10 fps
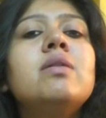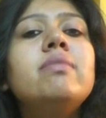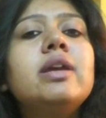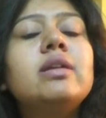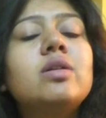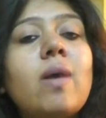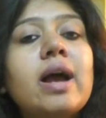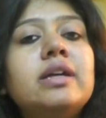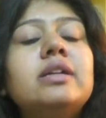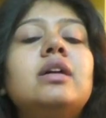may
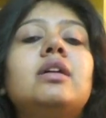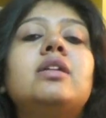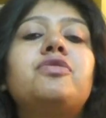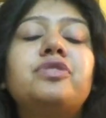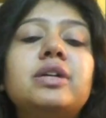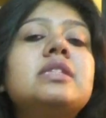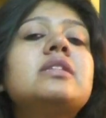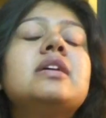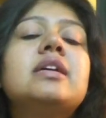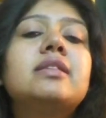require
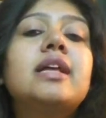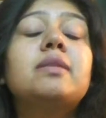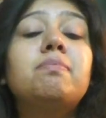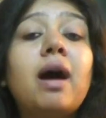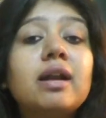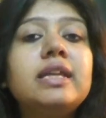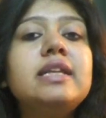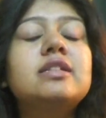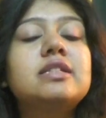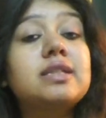first that the
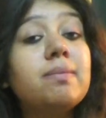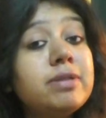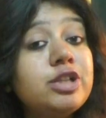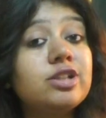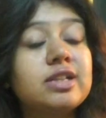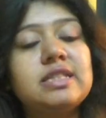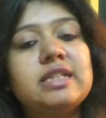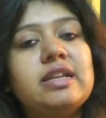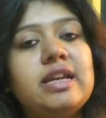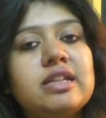parties submit to the
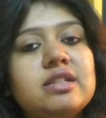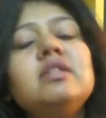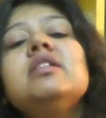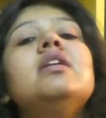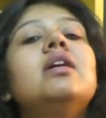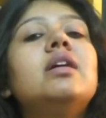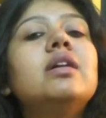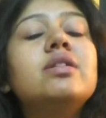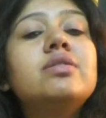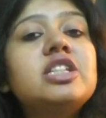conciliator
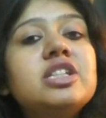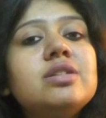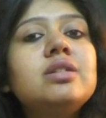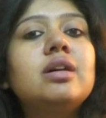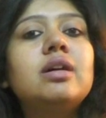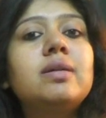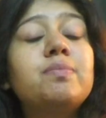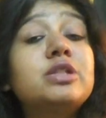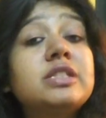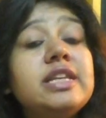written
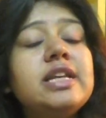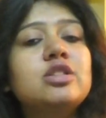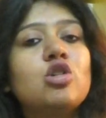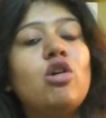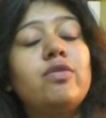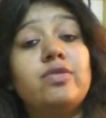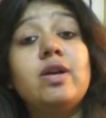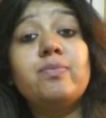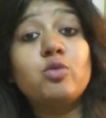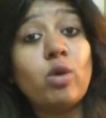proceedings of
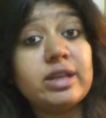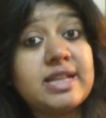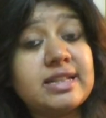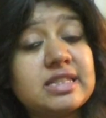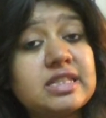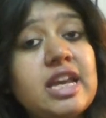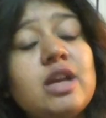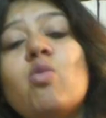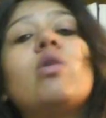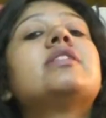what is at
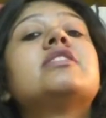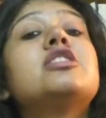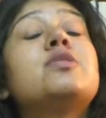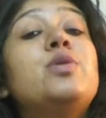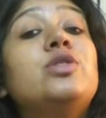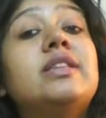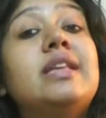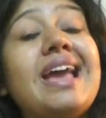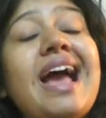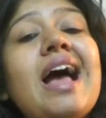stake, what is the dispute that
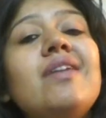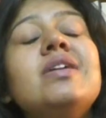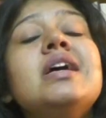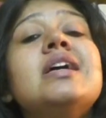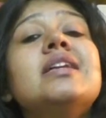they have.